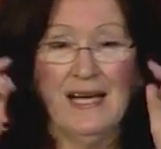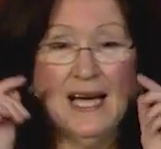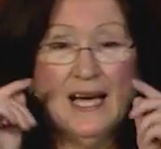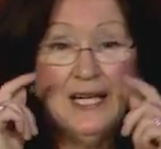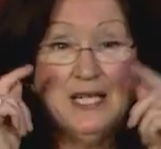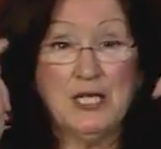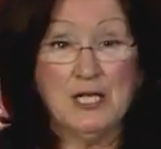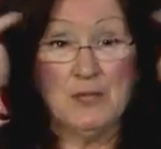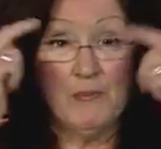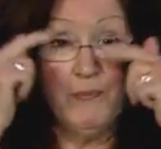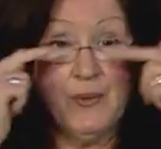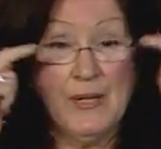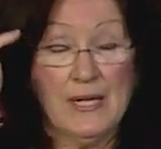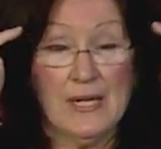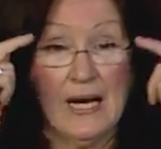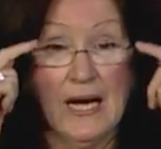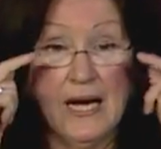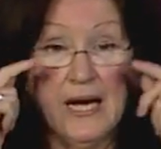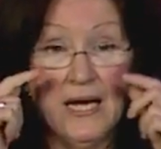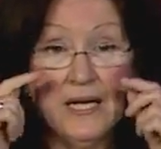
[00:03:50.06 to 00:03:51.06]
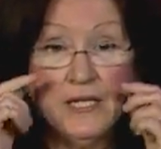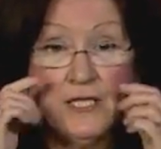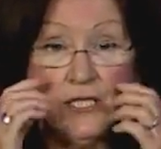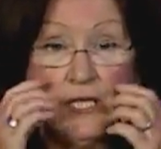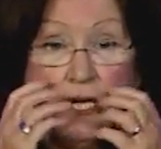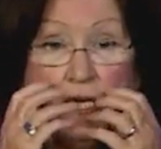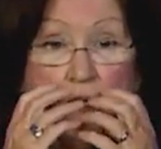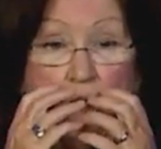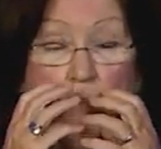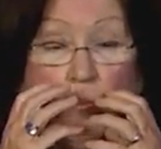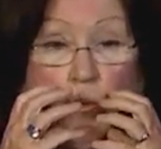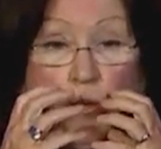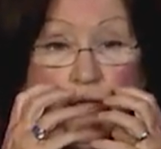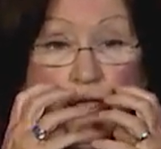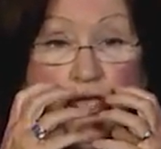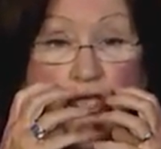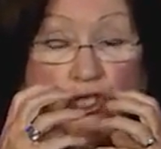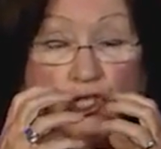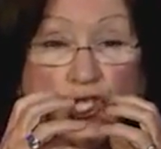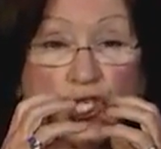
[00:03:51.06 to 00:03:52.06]
and his big eyes, with
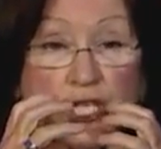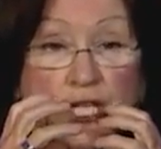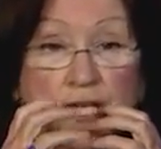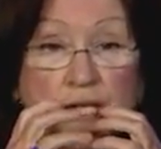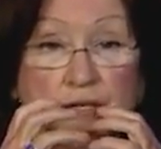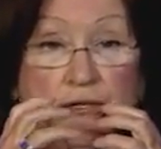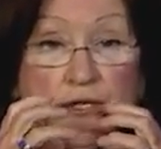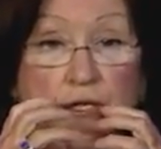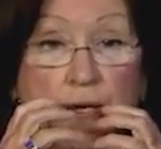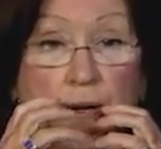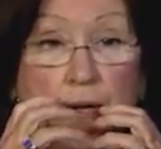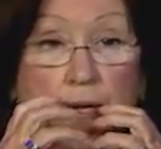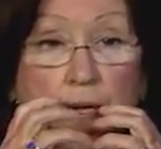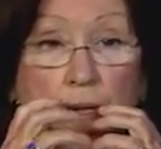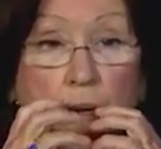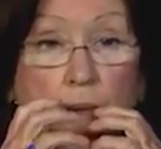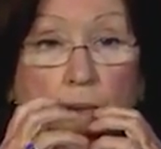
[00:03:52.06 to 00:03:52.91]
his cheeks going